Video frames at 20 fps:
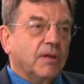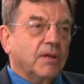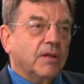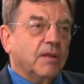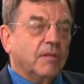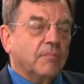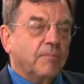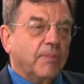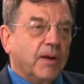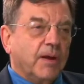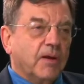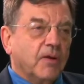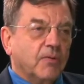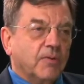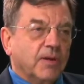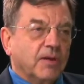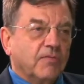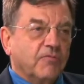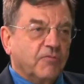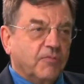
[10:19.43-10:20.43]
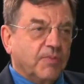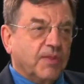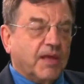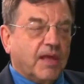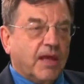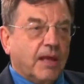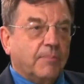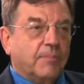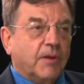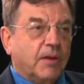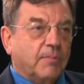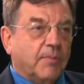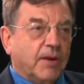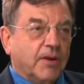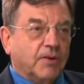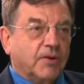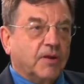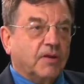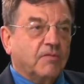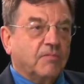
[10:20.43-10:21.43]
is borrowing from the capital
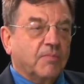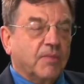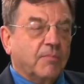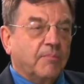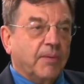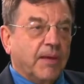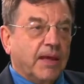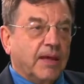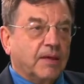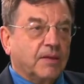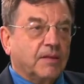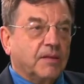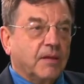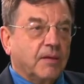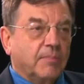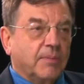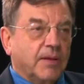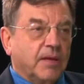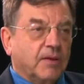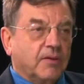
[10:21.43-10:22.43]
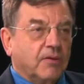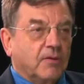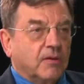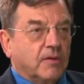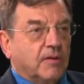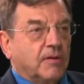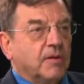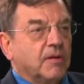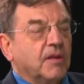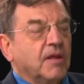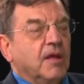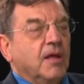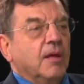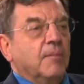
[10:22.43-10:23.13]
markets, from the banks and the bondholders.